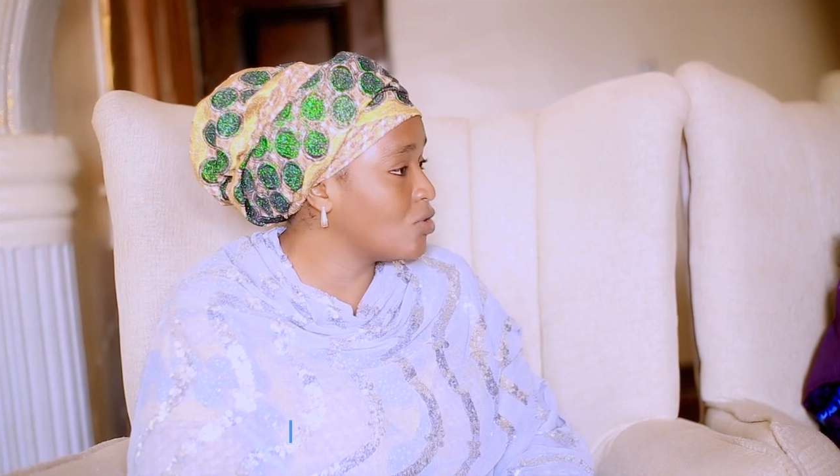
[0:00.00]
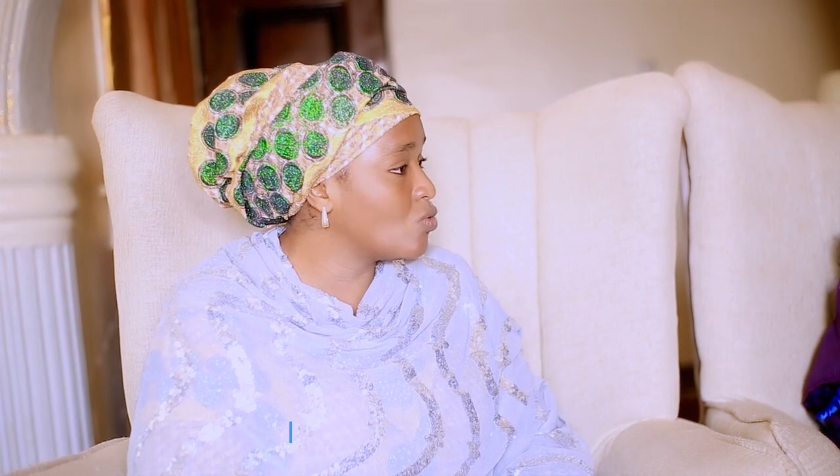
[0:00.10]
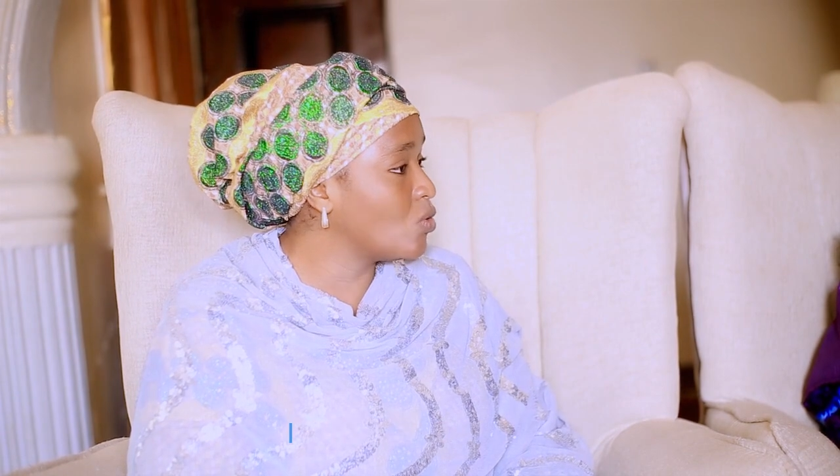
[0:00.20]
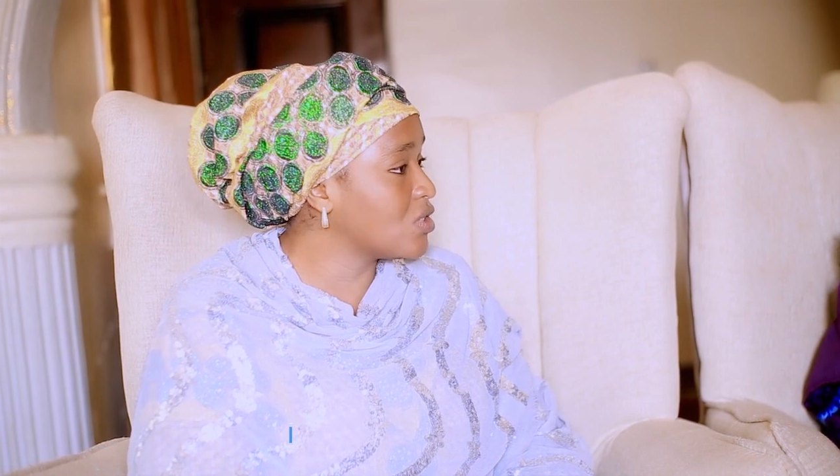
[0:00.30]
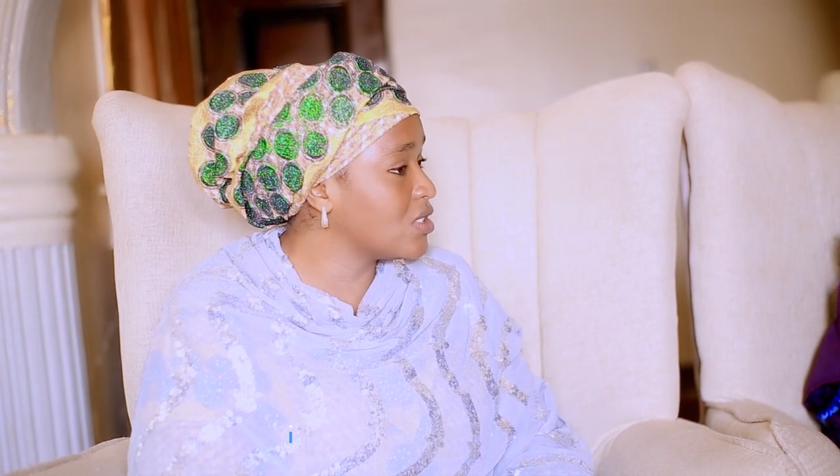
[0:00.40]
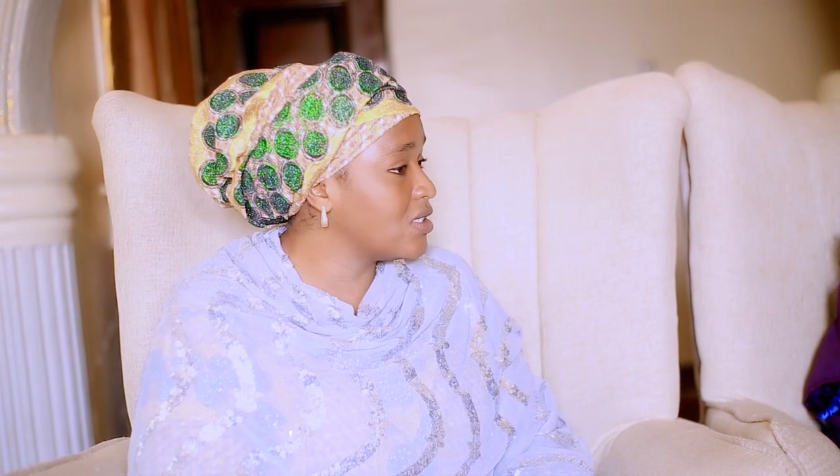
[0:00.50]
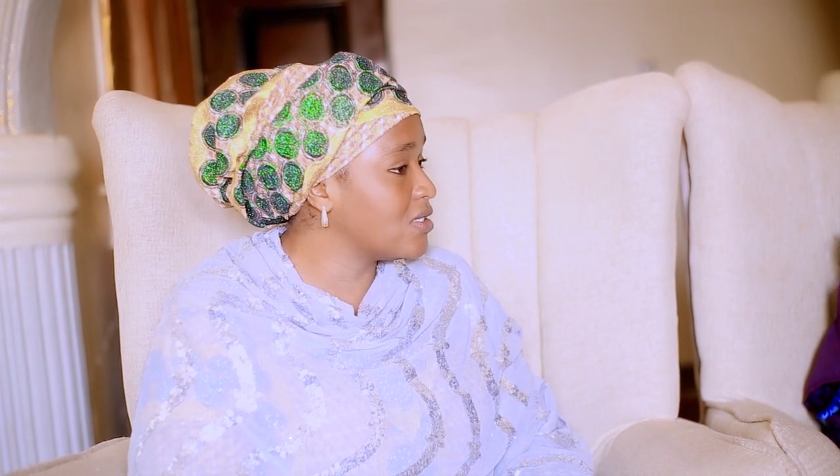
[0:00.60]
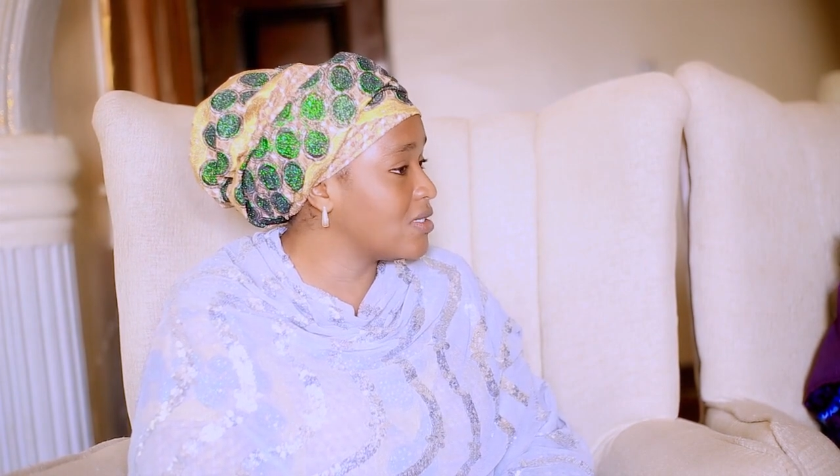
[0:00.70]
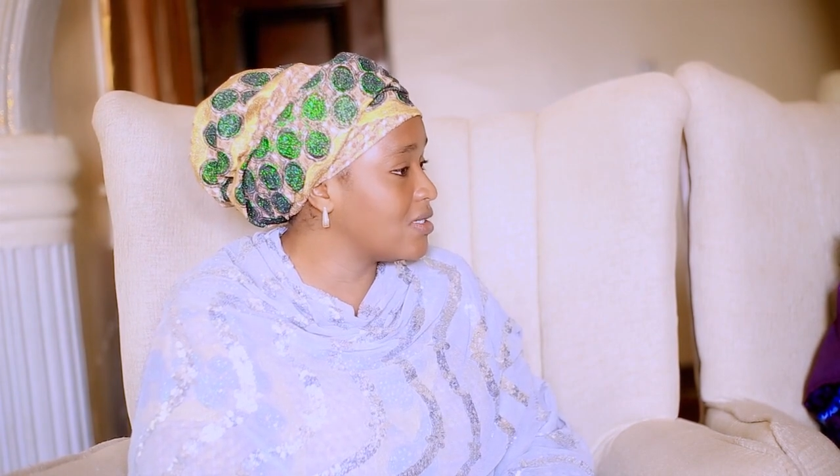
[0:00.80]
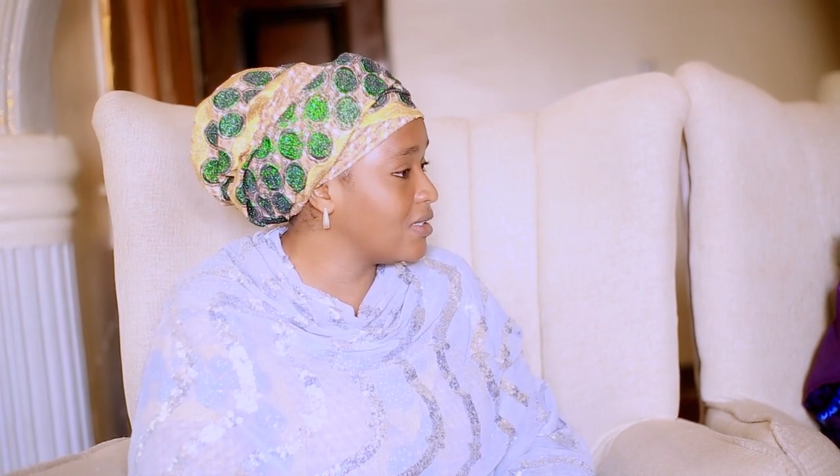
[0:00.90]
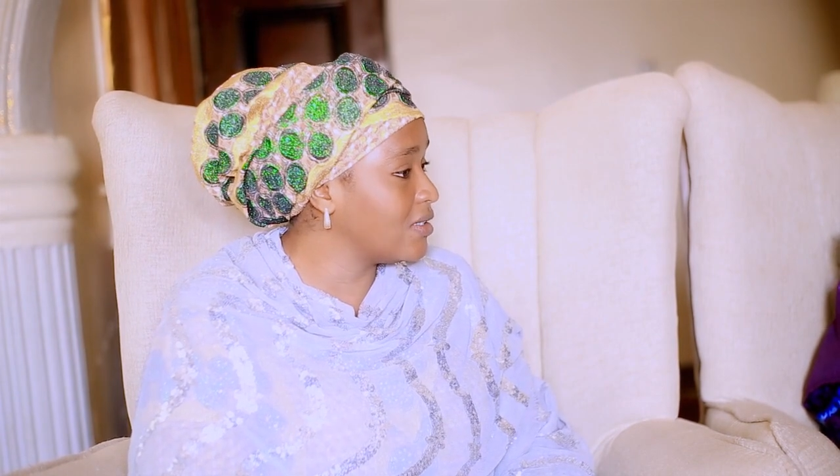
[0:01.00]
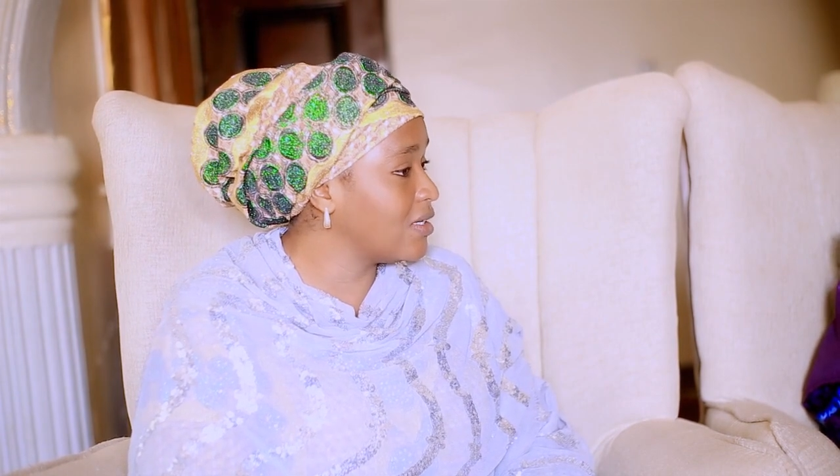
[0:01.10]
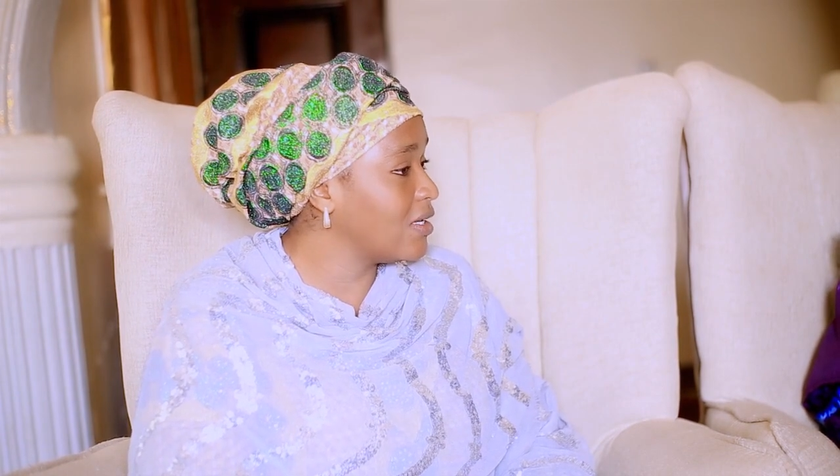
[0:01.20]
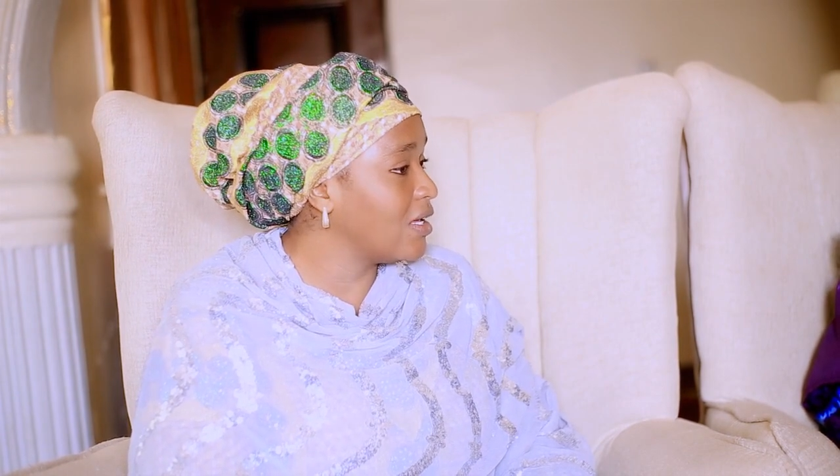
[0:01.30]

towards this thing,